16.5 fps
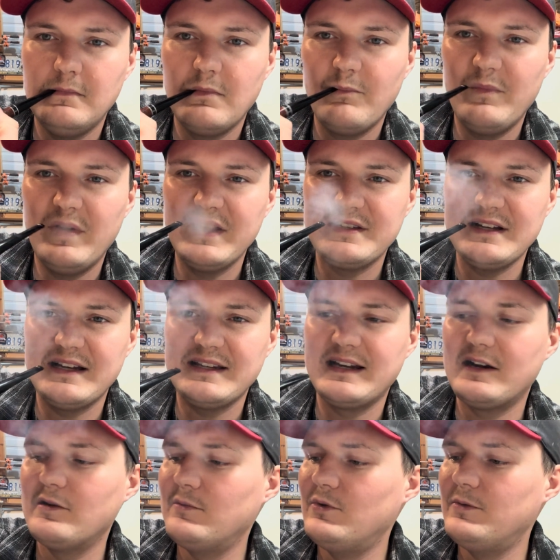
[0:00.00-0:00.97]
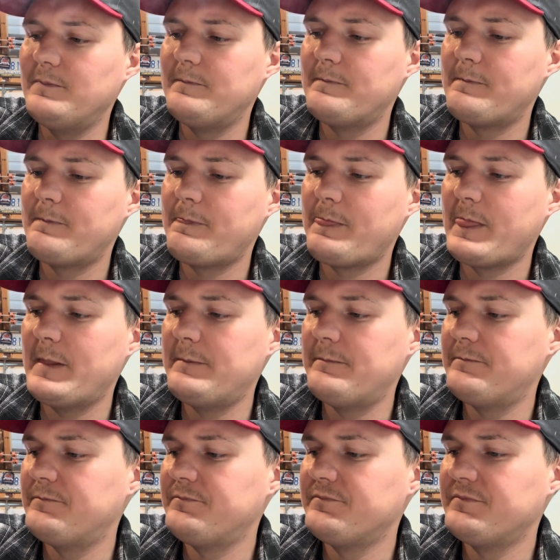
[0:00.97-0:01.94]
but it's not terrible.
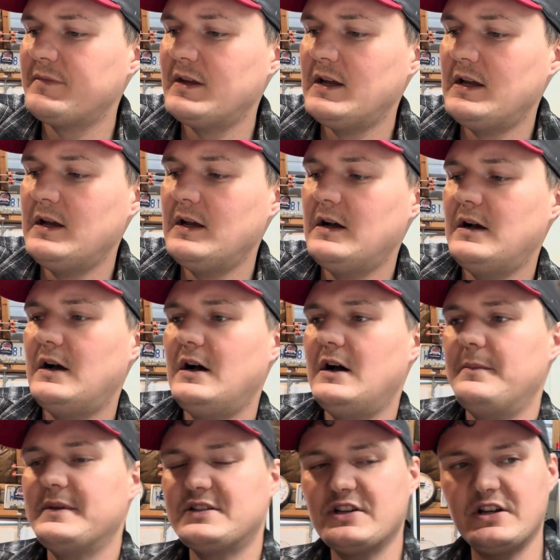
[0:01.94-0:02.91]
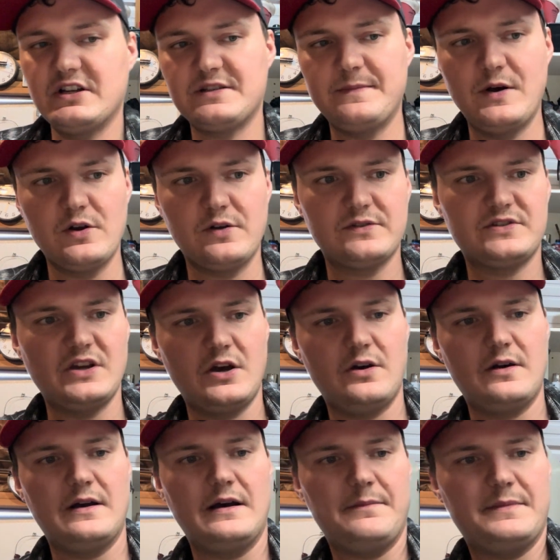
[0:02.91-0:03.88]
It's a good smoke,
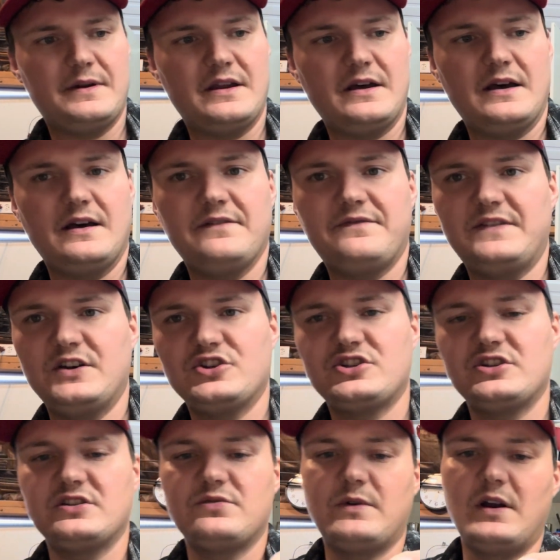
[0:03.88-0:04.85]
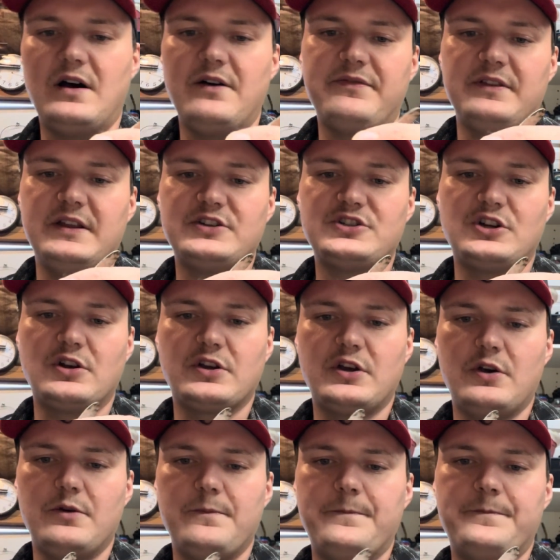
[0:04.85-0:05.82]
so I'm gonna finish this one off and let y'all
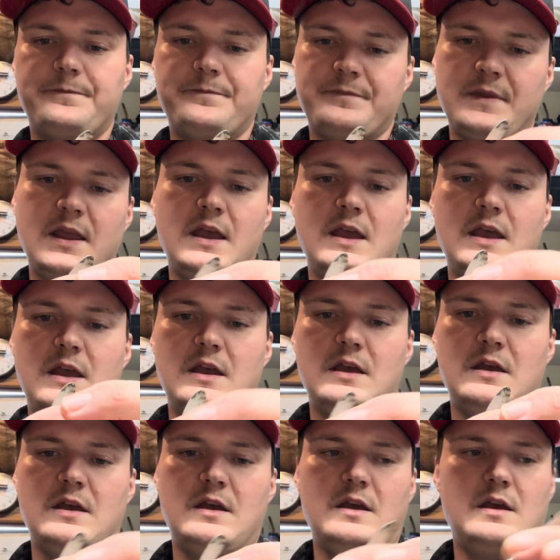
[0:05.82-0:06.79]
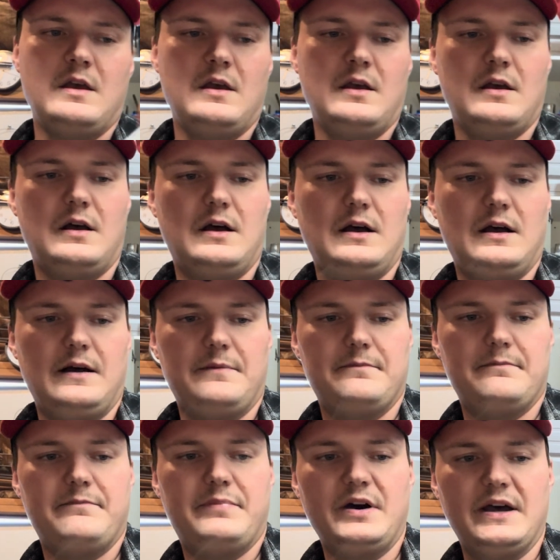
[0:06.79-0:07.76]
go.
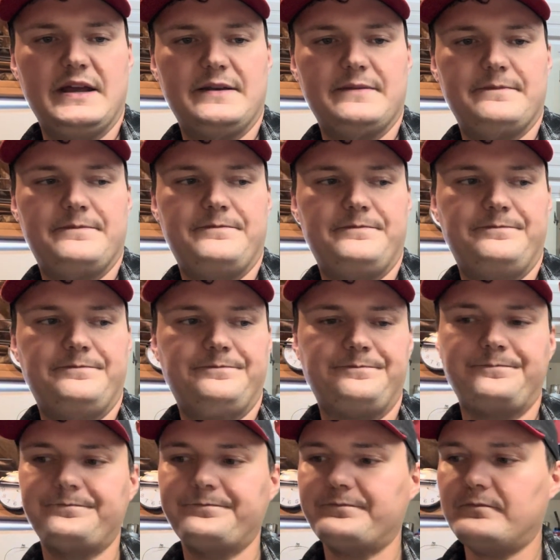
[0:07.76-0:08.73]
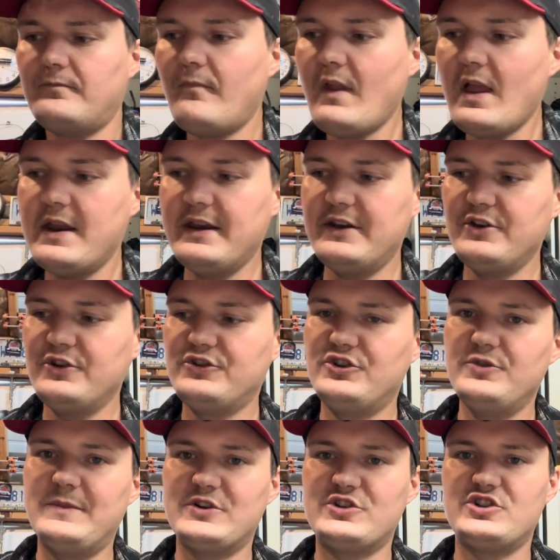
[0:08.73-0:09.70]
But I didn't do
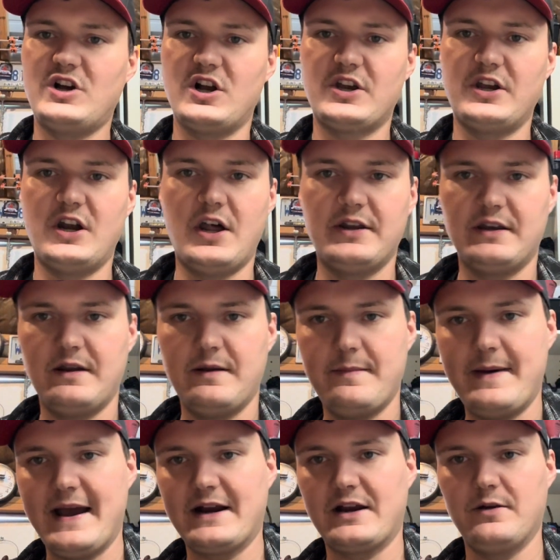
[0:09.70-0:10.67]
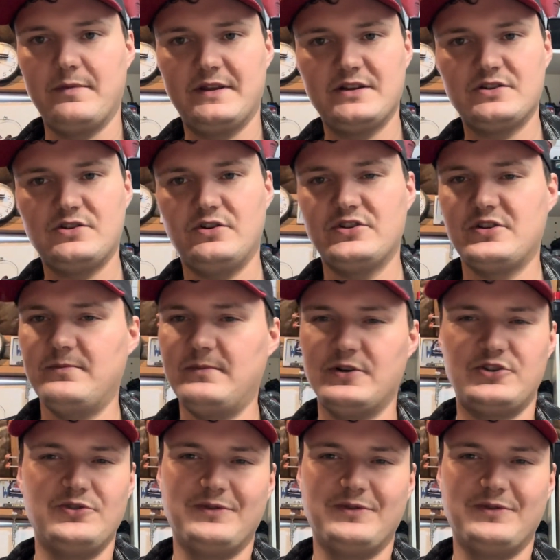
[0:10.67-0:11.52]
too much talking on the tobacco, but there's only so much you